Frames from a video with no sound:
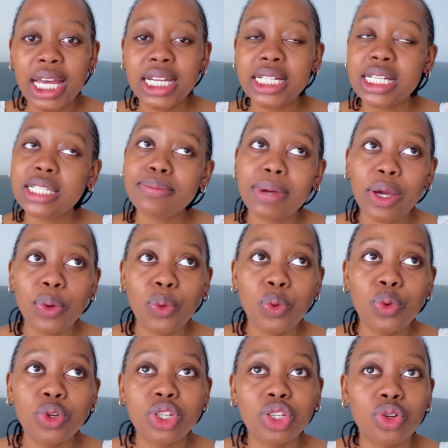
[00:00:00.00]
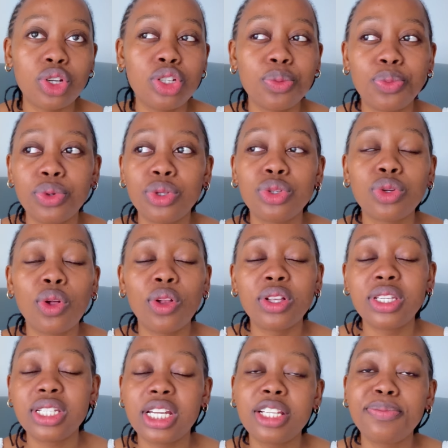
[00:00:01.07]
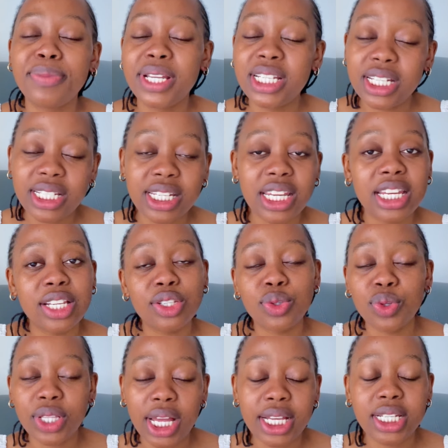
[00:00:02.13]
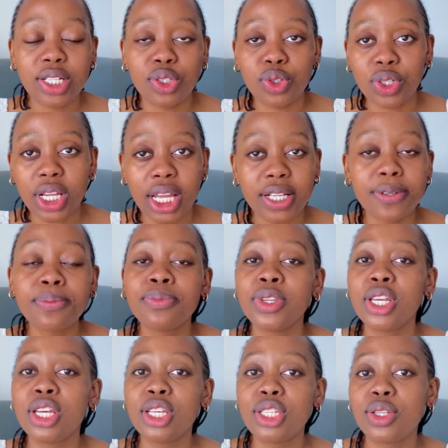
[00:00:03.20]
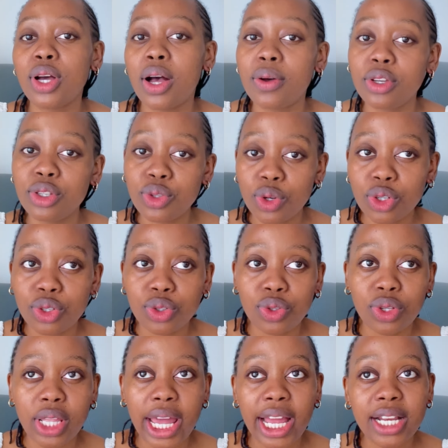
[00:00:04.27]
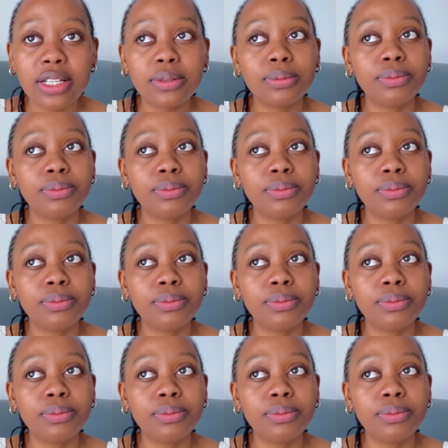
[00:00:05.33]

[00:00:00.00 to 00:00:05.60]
dress my wound, not to put salt, just betadine, do that and do that. So I was taught to do that,